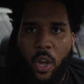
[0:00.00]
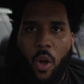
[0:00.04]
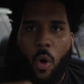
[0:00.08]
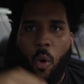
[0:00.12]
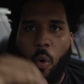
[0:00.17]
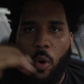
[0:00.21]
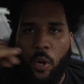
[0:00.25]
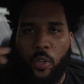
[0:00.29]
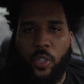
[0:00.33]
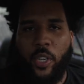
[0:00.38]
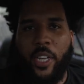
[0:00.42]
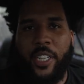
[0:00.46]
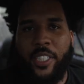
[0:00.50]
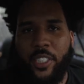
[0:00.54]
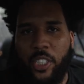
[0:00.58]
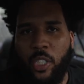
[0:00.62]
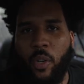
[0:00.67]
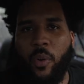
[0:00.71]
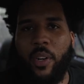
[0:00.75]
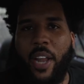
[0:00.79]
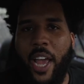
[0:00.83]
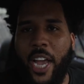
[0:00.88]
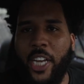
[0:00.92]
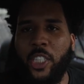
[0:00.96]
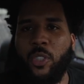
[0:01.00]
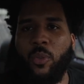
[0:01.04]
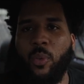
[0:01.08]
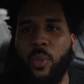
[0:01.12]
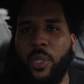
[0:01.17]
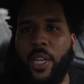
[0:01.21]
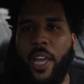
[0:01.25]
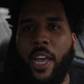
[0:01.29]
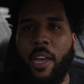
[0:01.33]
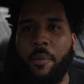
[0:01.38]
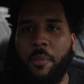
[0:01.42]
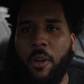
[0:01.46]
or into an actual
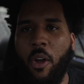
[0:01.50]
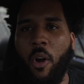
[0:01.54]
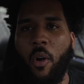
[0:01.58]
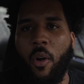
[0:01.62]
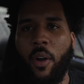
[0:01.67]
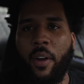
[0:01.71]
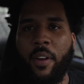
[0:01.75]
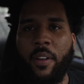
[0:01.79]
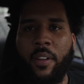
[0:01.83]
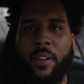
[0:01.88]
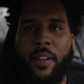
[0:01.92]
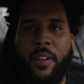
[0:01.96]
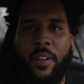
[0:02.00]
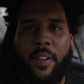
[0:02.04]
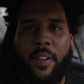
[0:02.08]
damn car?